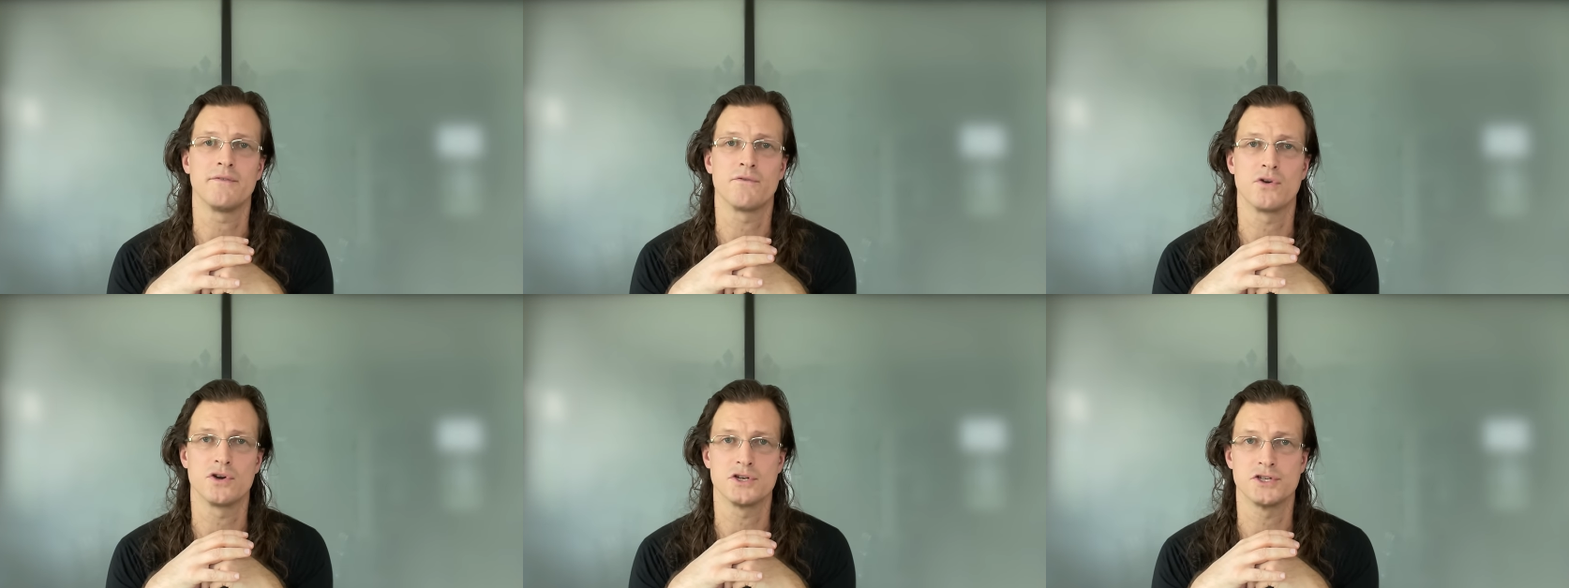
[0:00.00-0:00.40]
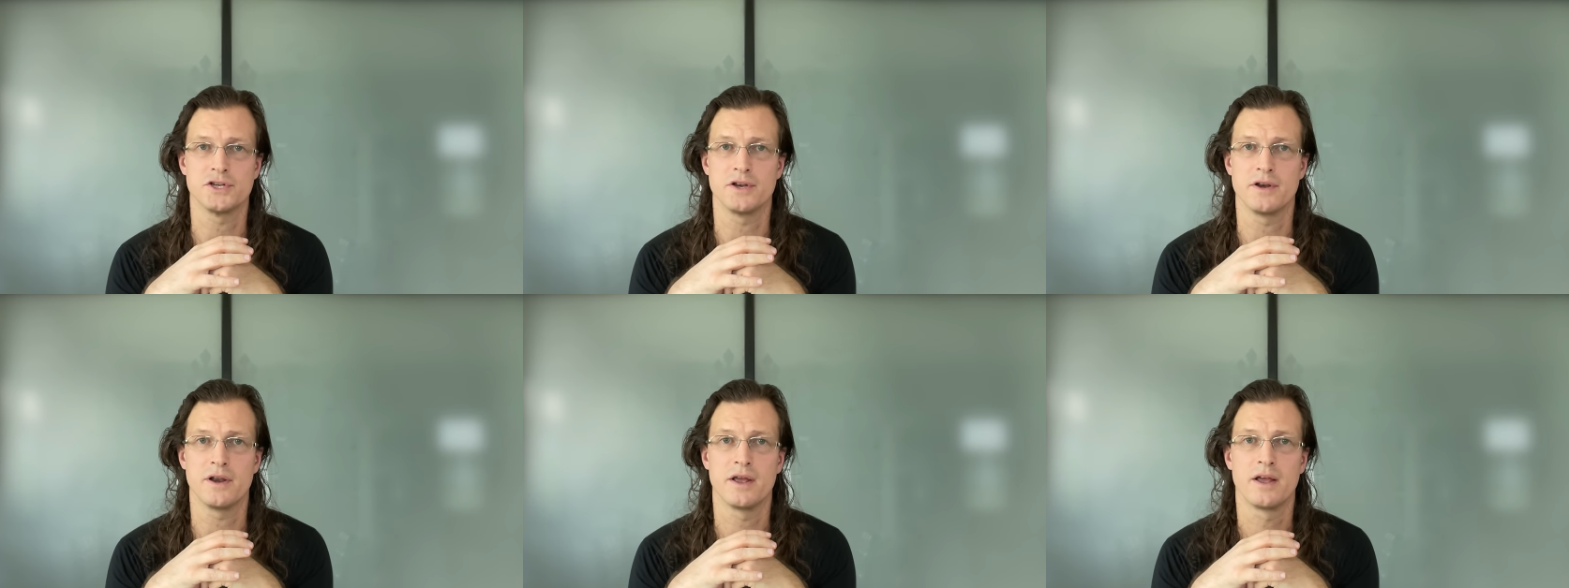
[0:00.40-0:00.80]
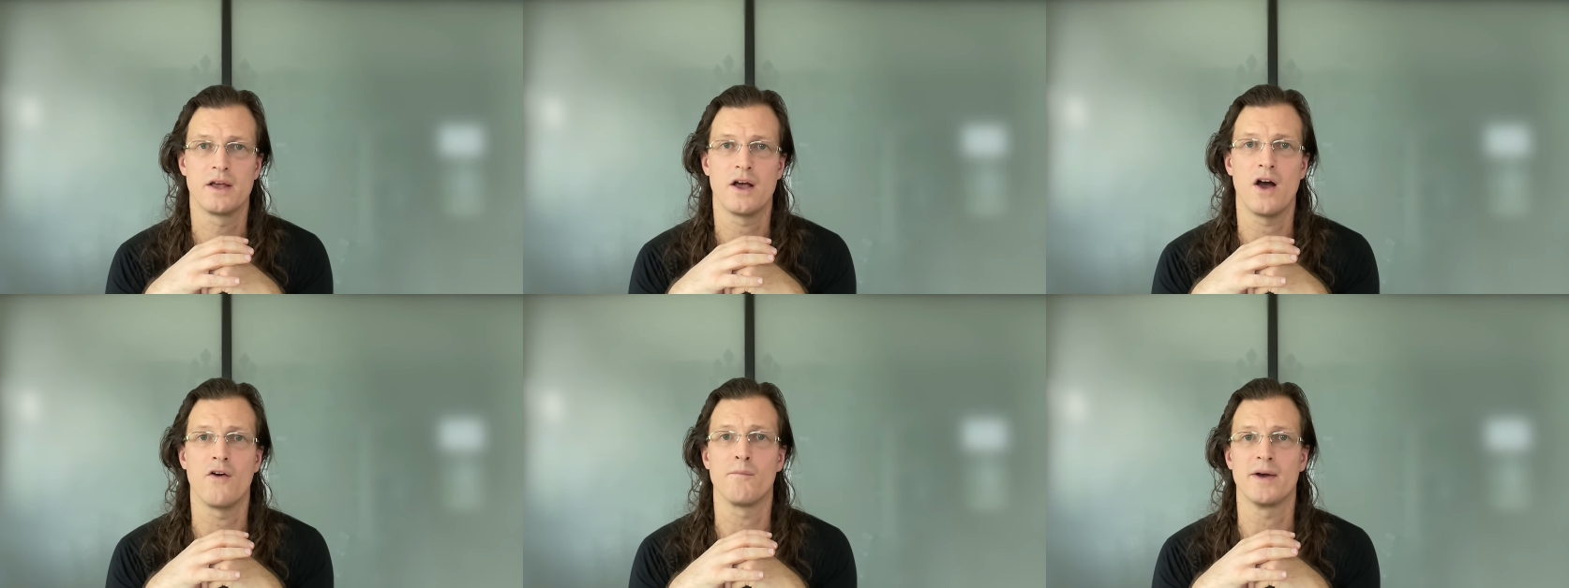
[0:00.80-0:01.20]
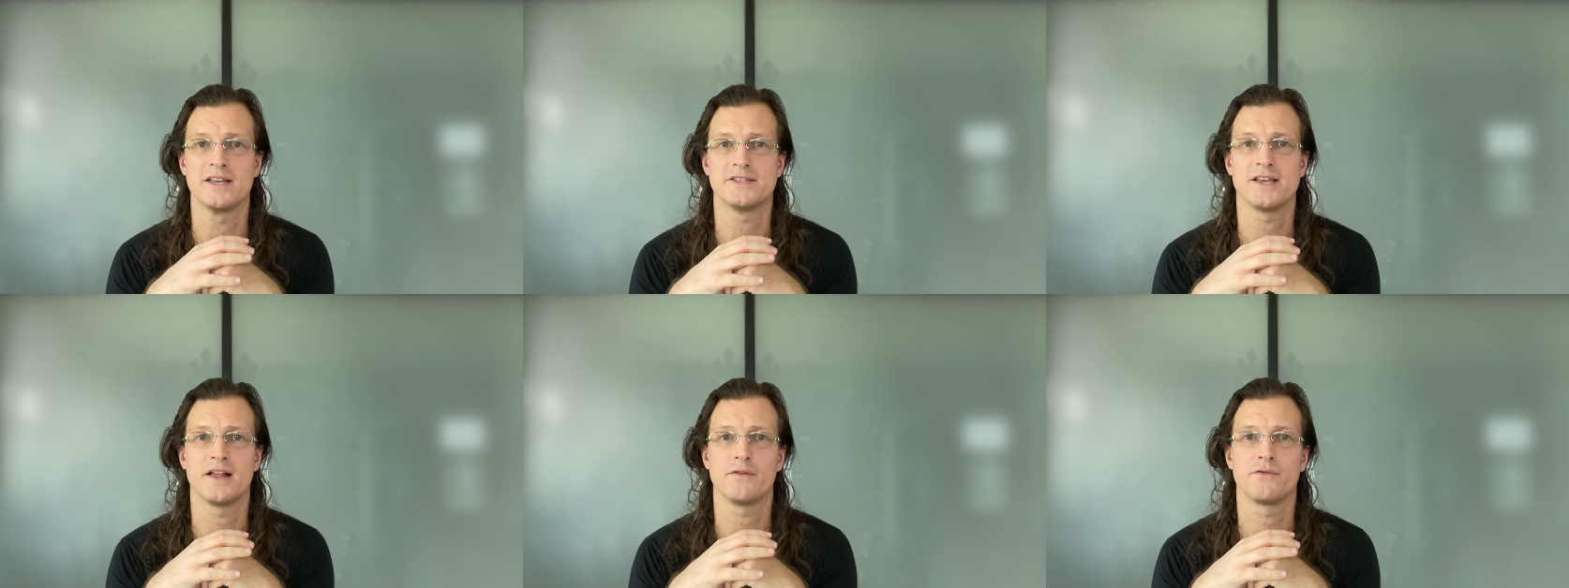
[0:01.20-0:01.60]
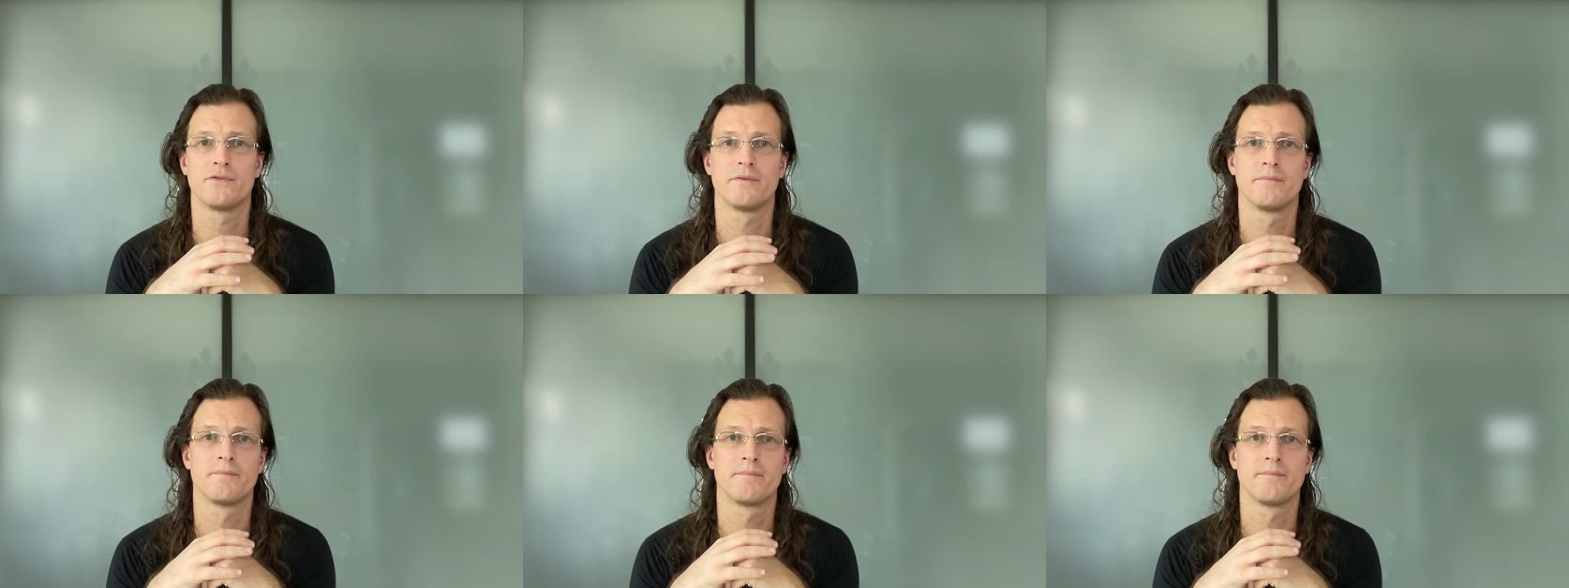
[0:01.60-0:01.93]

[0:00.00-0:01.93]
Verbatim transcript: version of myself.